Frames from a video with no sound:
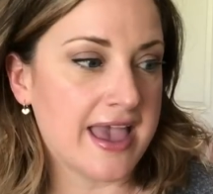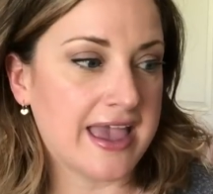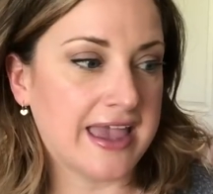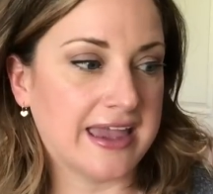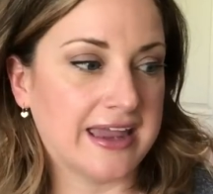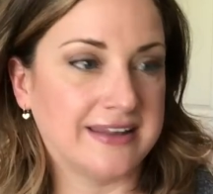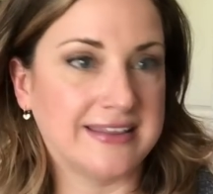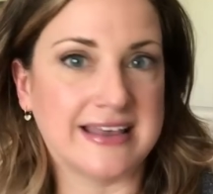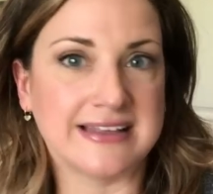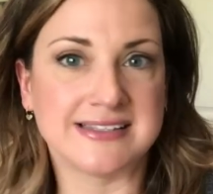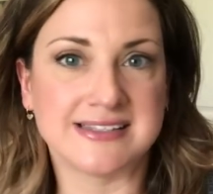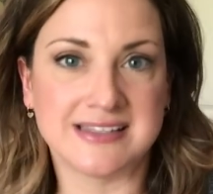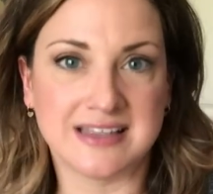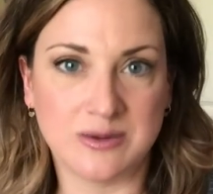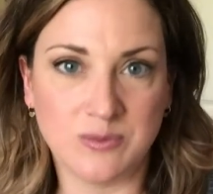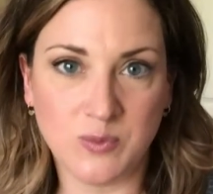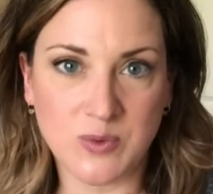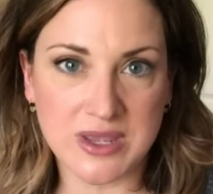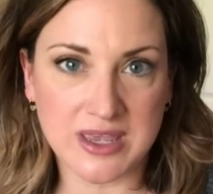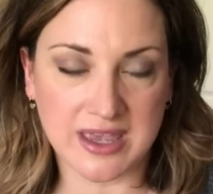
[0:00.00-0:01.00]
And that
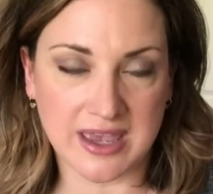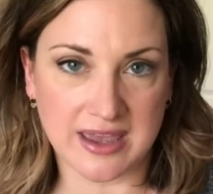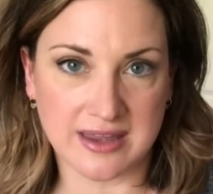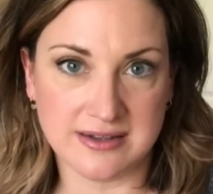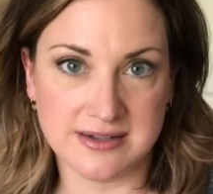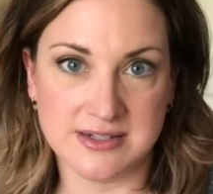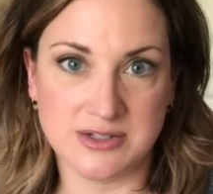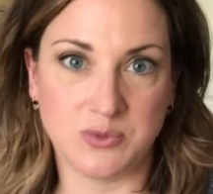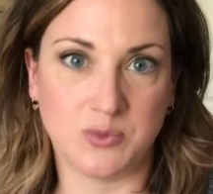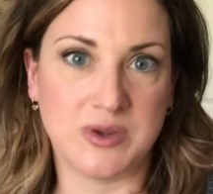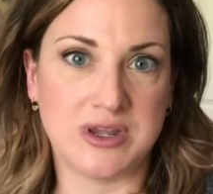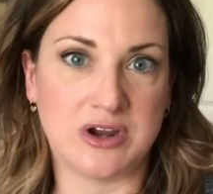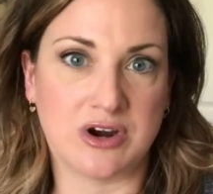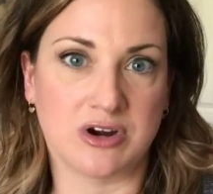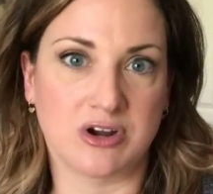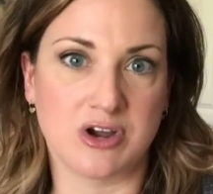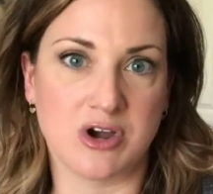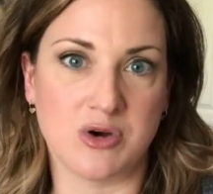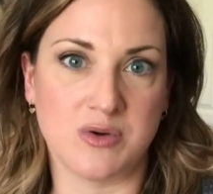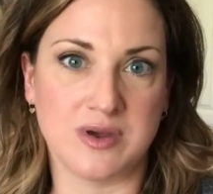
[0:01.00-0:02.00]
same weekend, we
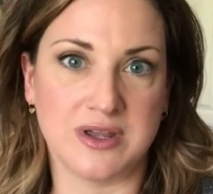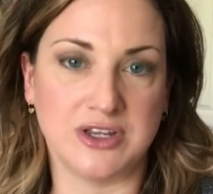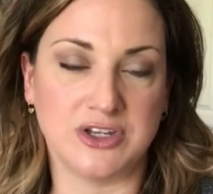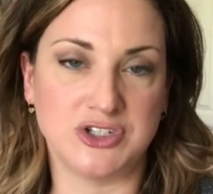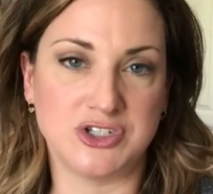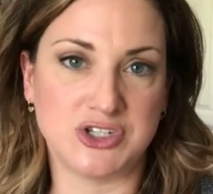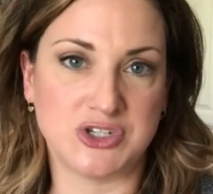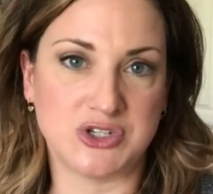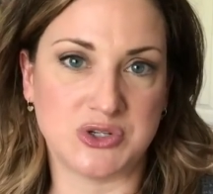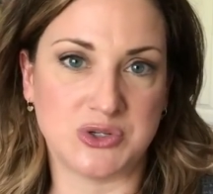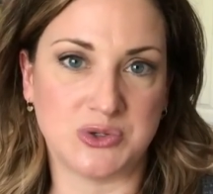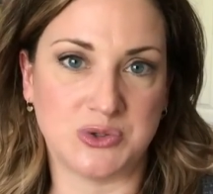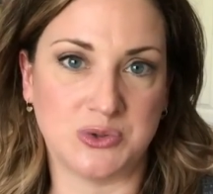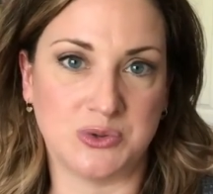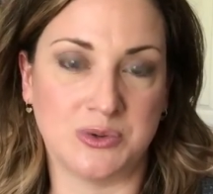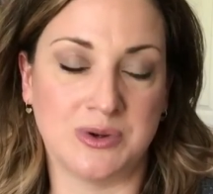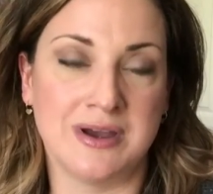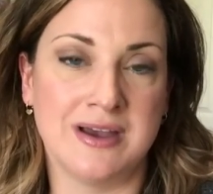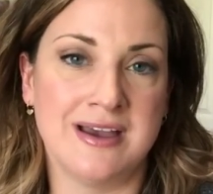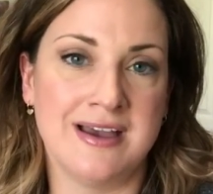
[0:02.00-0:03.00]
are going
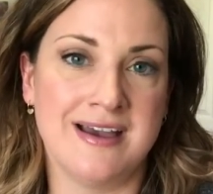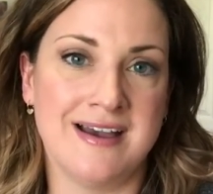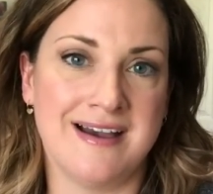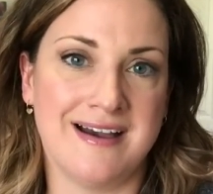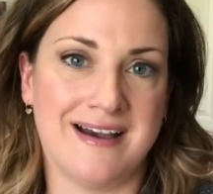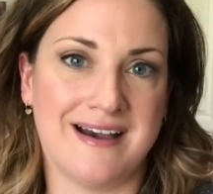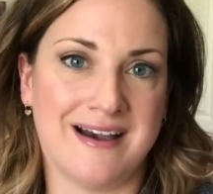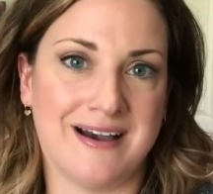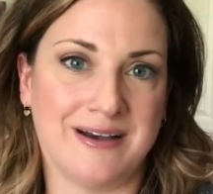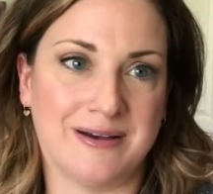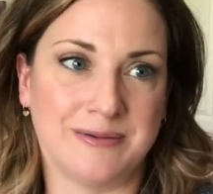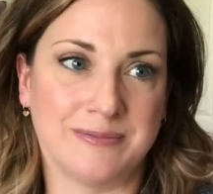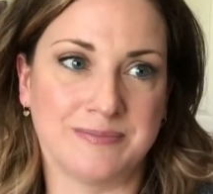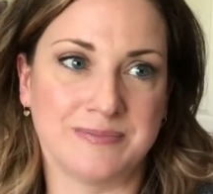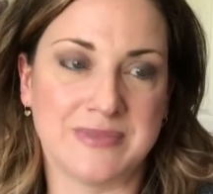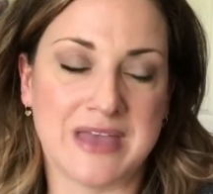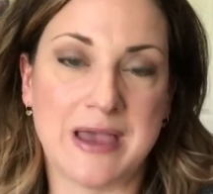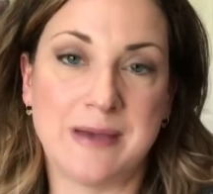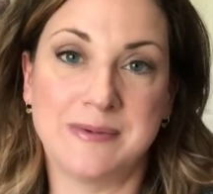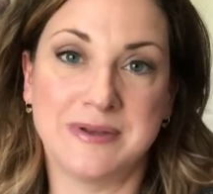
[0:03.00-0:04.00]
to
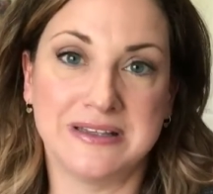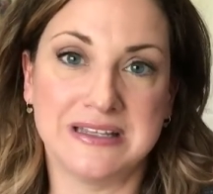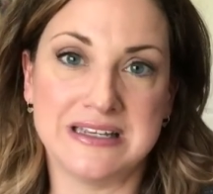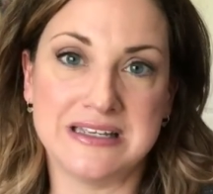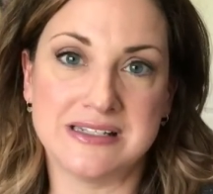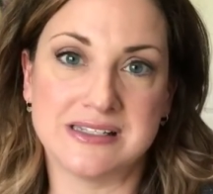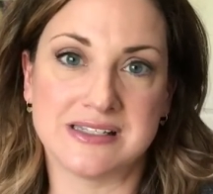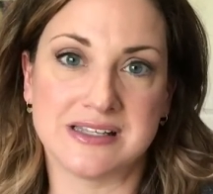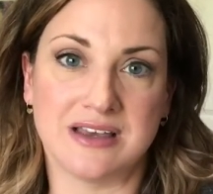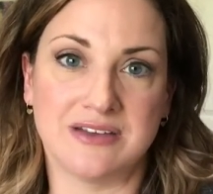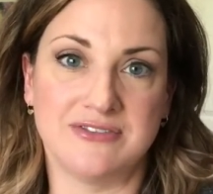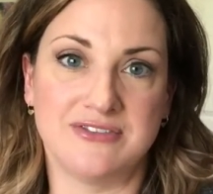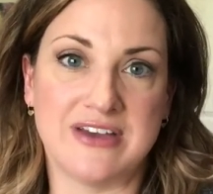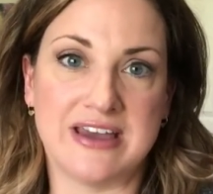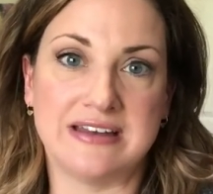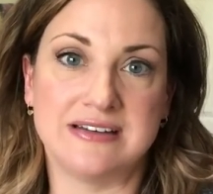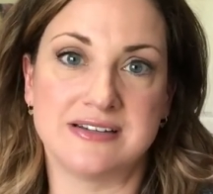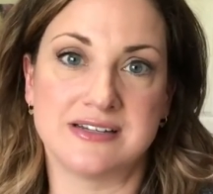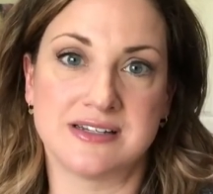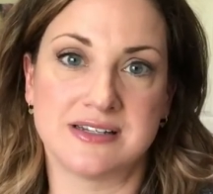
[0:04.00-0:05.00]
Emily's
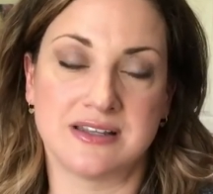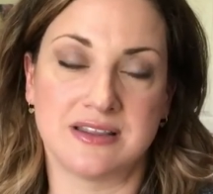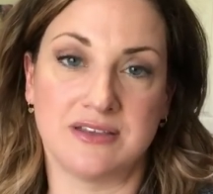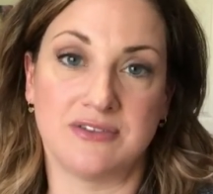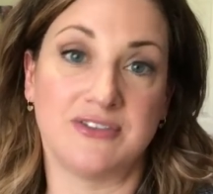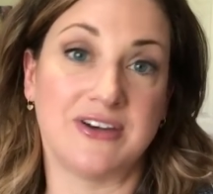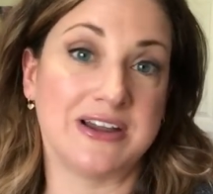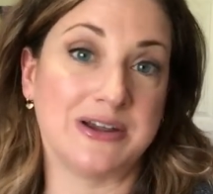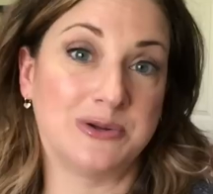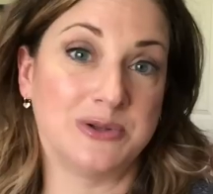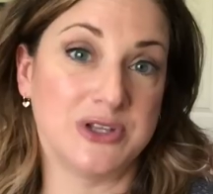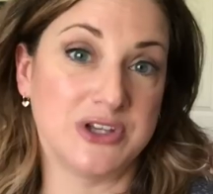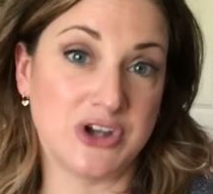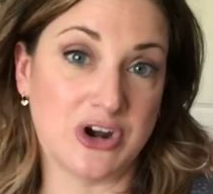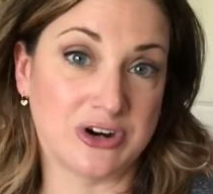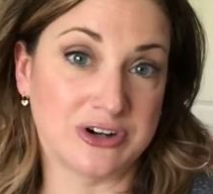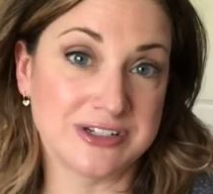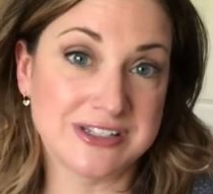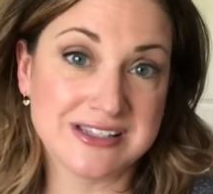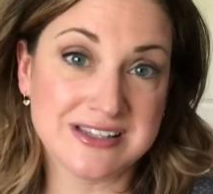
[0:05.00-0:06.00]
event, the Viola
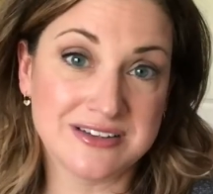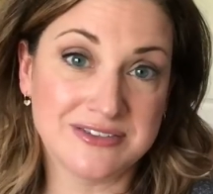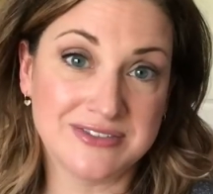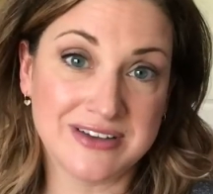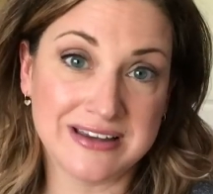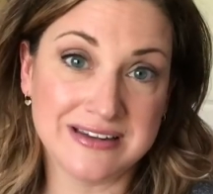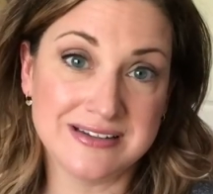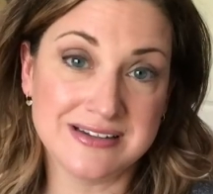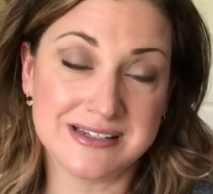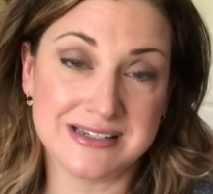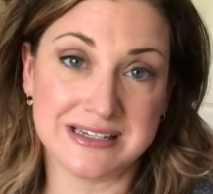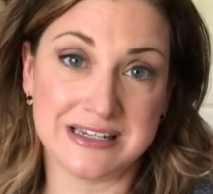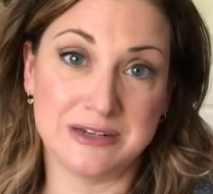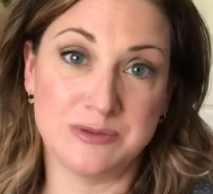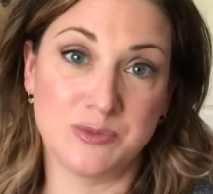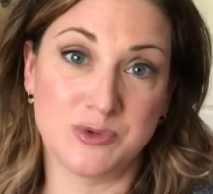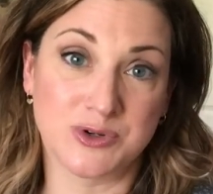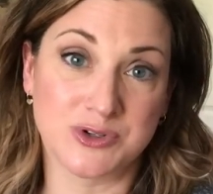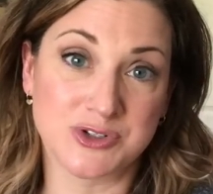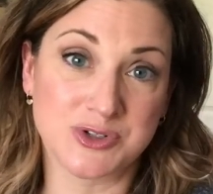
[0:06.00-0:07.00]
Yarns event
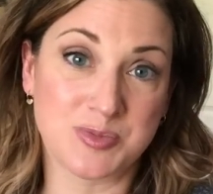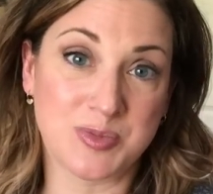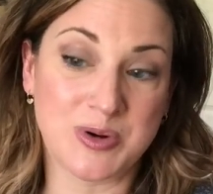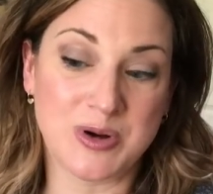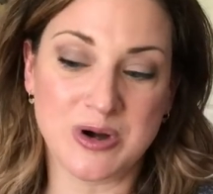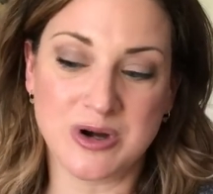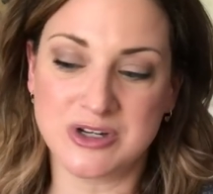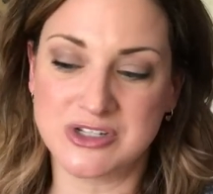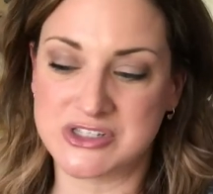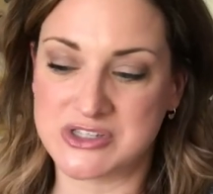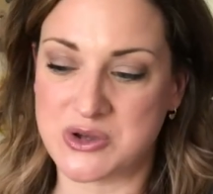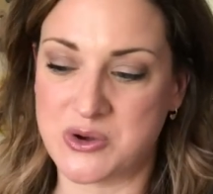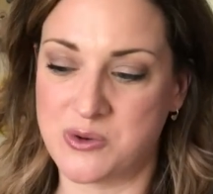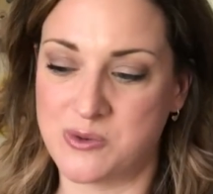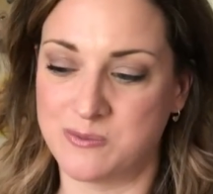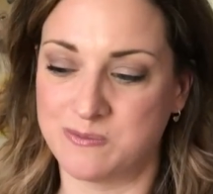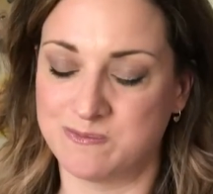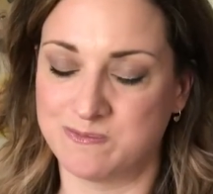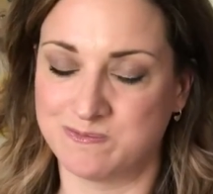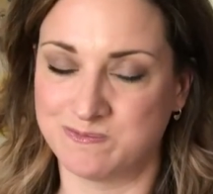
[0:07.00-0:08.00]
in Mooresburg.
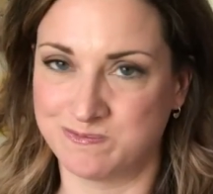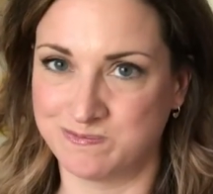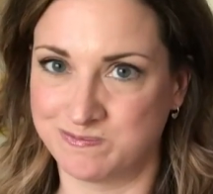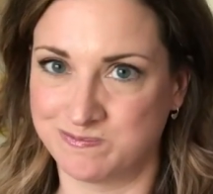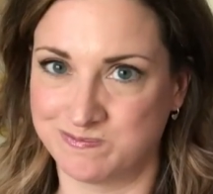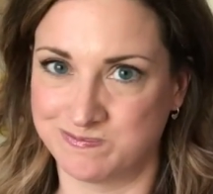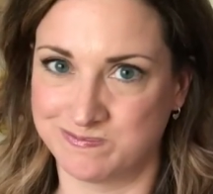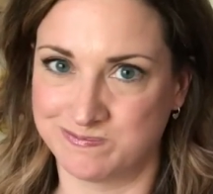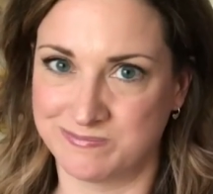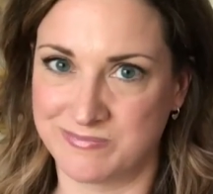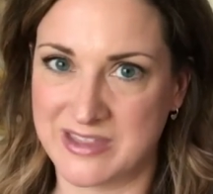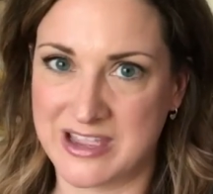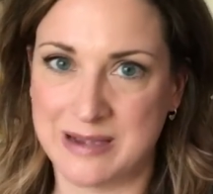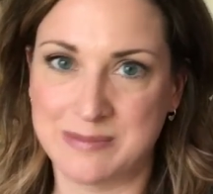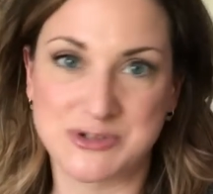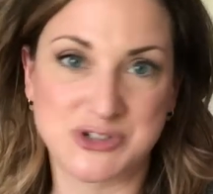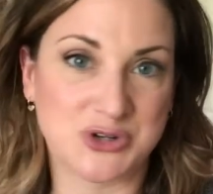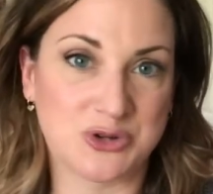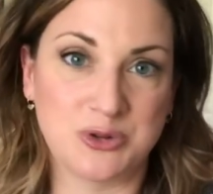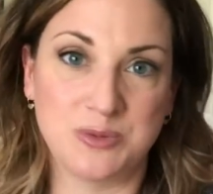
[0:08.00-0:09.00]
So
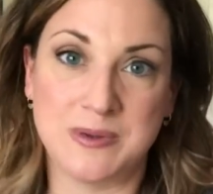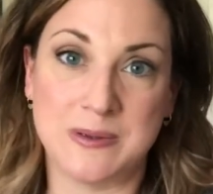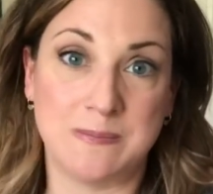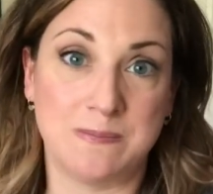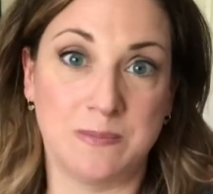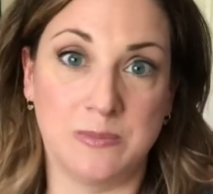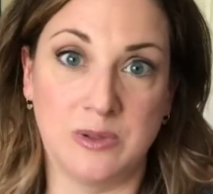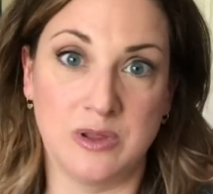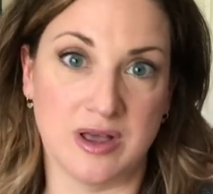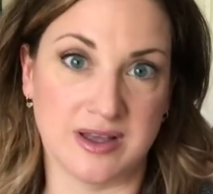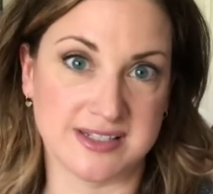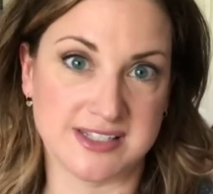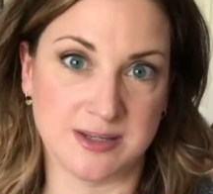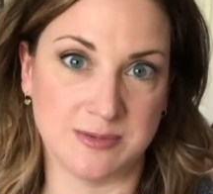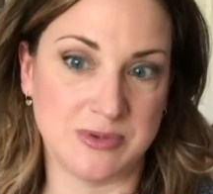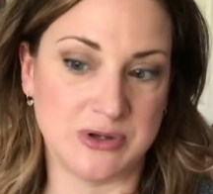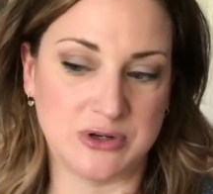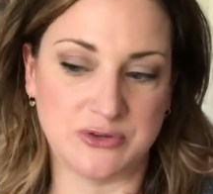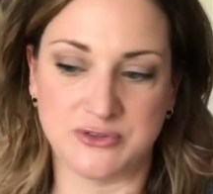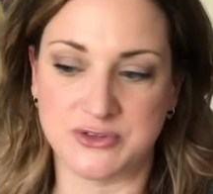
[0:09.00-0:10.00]
I'm sure there'll be lots of
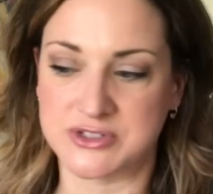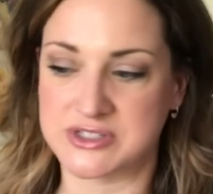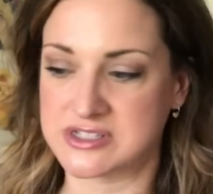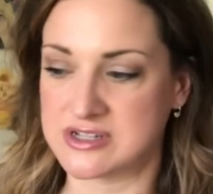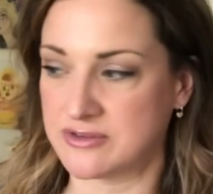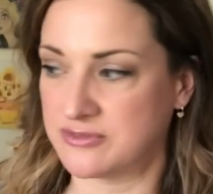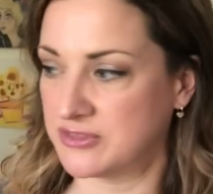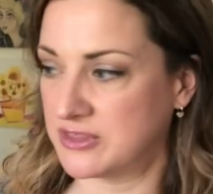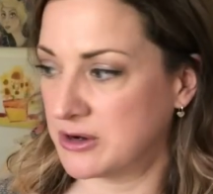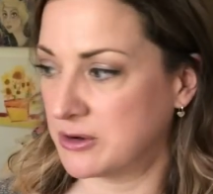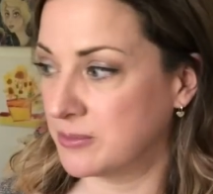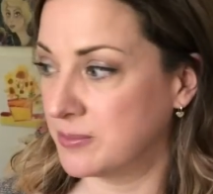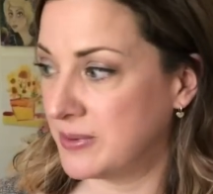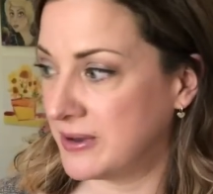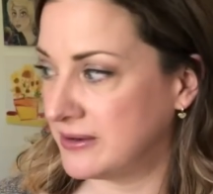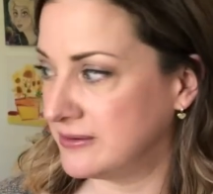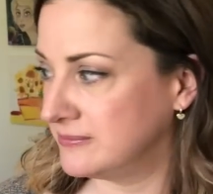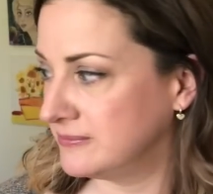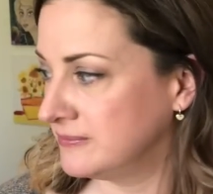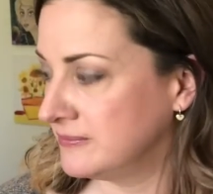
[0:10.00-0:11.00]
beautiful stuff there,
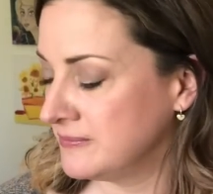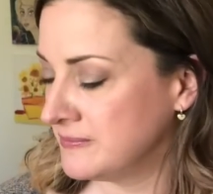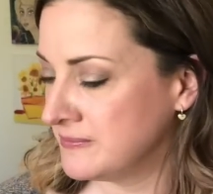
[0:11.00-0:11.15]
but